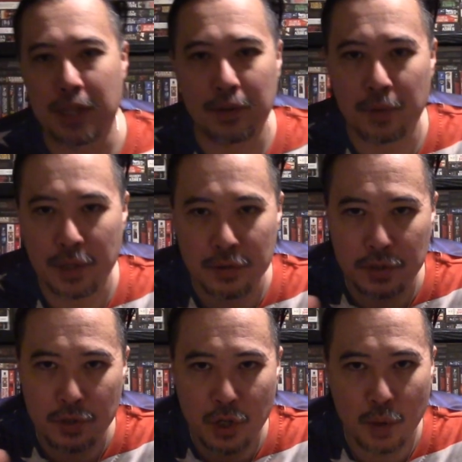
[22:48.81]
That when those
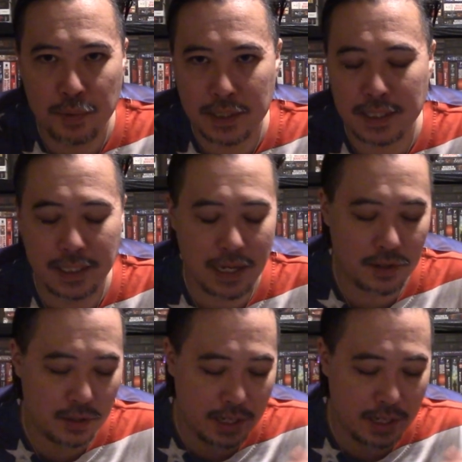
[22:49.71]
two co-present together,